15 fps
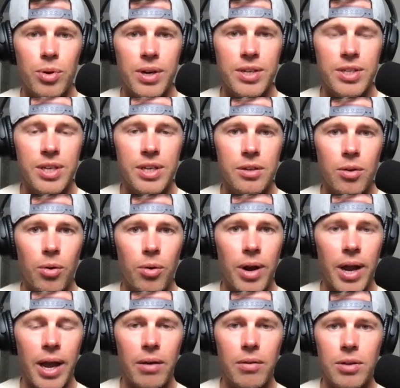preaching,
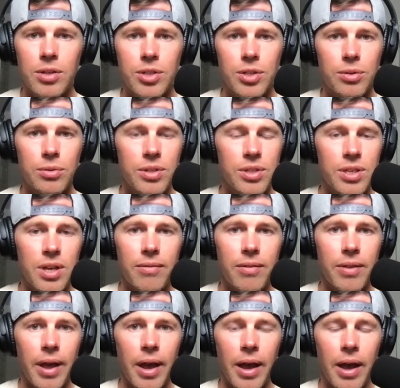or how did you
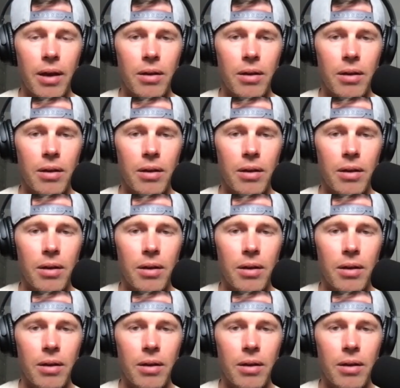discover that?